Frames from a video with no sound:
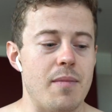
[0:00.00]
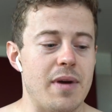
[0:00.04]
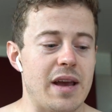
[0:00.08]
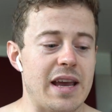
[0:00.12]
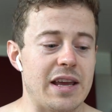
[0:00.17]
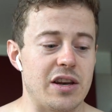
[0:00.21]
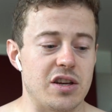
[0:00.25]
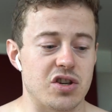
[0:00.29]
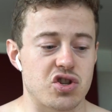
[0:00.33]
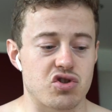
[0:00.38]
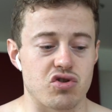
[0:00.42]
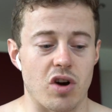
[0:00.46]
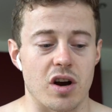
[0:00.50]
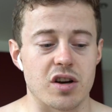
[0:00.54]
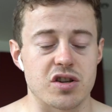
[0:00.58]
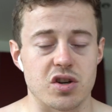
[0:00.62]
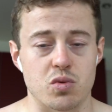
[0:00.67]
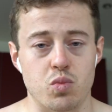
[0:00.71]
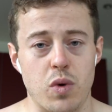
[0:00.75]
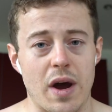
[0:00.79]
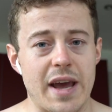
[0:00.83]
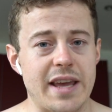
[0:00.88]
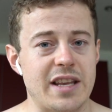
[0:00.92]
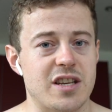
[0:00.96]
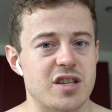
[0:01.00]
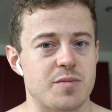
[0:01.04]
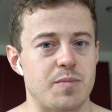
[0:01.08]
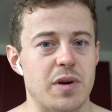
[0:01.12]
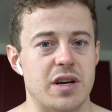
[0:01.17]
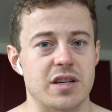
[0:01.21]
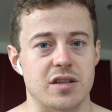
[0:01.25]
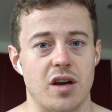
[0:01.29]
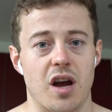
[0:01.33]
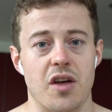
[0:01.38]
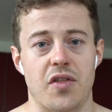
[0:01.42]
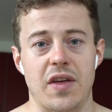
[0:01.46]
in a structured way, just
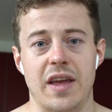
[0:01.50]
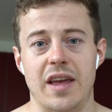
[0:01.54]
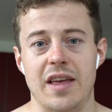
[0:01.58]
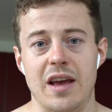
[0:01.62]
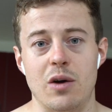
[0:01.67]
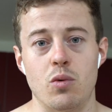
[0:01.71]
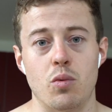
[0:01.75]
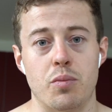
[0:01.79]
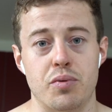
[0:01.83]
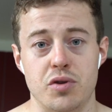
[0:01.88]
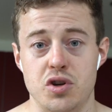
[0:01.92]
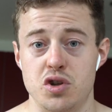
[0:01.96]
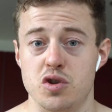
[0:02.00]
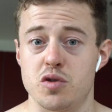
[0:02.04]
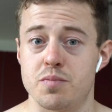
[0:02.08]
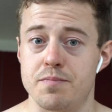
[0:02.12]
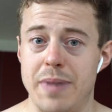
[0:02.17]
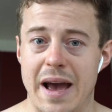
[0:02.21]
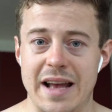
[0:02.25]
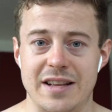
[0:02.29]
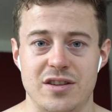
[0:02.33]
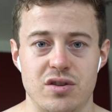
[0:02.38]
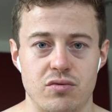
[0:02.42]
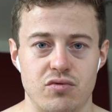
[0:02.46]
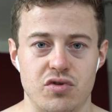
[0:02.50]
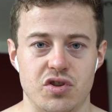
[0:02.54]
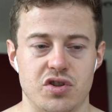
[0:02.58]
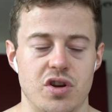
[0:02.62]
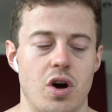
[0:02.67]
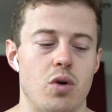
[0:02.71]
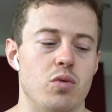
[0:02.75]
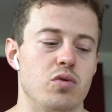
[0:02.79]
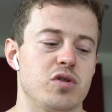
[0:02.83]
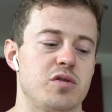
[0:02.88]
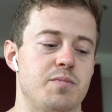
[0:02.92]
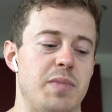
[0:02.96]
because I think it will produce better
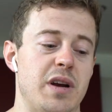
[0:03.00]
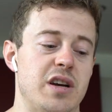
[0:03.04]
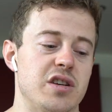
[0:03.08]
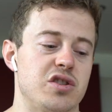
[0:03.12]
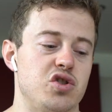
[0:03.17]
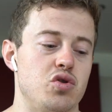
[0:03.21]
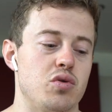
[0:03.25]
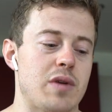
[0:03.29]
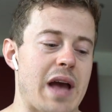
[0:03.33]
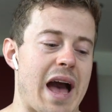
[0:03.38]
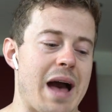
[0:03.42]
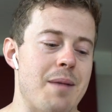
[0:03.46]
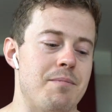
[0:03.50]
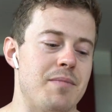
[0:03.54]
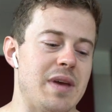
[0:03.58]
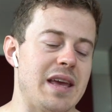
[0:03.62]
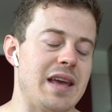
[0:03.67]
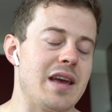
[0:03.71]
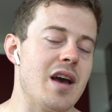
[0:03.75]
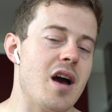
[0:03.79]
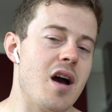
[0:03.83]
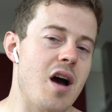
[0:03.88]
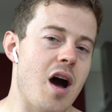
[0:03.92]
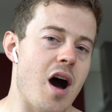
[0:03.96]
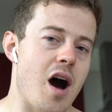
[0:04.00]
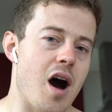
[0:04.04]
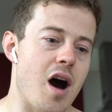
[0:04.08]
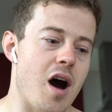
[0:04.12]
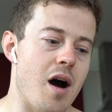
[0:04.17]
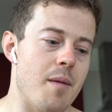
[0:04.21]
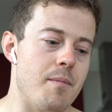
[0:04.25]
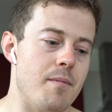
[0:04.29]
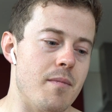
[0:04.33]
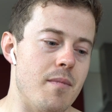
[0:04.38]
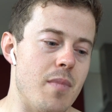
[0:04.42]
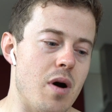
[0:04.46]
results, because you can be
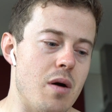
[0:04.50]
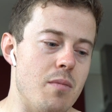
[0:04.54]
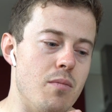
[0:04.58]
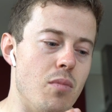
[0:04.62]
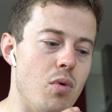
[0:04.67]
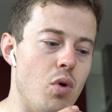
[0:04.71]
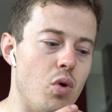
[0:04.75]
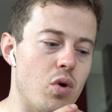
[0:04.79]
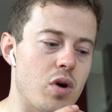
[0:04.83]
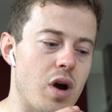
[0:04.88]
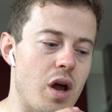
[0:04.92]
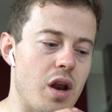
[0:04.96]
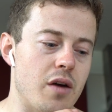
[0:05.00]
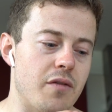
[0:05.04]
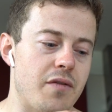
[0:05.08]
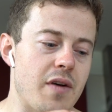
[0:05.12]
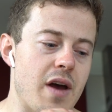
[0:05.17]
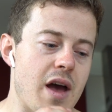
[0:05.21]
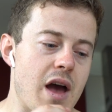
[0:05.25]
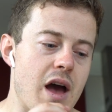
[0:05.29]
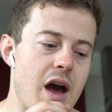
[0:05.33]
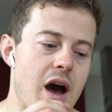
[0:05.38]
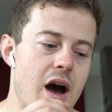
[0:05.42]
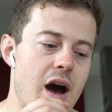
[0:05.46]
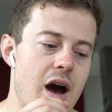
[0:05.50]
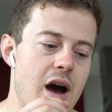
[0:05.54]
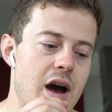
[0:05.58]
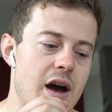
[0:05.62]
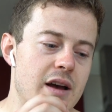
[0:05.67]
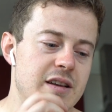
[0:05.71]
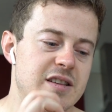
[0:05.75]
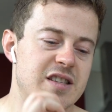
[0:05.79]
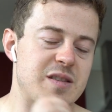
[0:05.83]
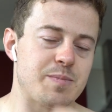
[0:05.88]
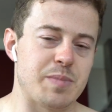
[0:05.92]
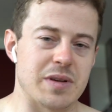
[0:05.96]
more kind
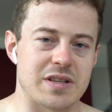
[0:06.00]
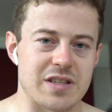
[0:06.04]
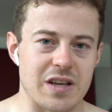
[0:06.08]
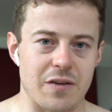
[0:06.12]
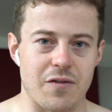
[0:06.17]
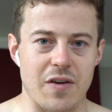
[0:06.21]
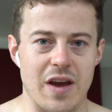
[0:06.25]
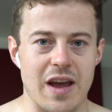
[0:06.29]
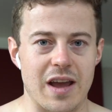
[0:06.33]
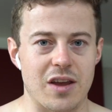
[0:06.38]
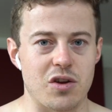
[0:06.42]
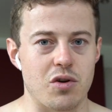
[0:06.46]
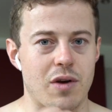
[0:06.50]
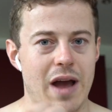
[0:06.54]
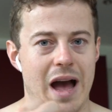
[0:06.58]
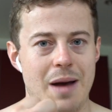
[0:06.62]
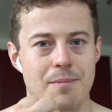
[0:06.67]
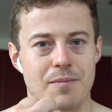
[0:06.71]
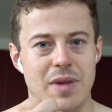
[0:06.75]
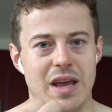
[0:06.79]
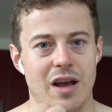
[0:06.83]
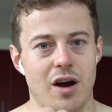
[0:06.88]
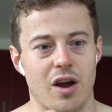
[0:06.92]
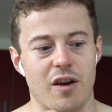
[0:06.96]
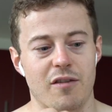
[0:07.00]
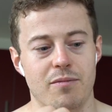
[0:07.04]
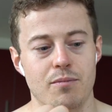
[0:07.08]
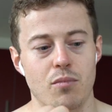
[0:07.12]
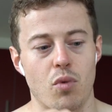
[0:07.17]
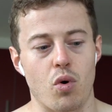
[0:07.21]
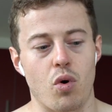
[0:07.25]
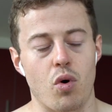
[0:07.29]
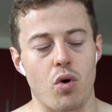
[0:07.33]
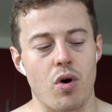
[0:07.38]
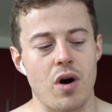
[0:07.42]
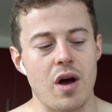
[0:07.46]
of specific, you can be kind of
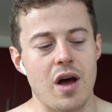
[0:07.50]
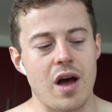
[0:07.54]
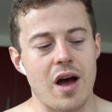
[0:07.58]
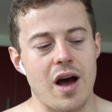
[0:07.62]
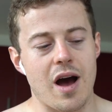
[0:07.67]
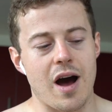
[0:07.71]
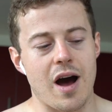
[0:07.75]
more,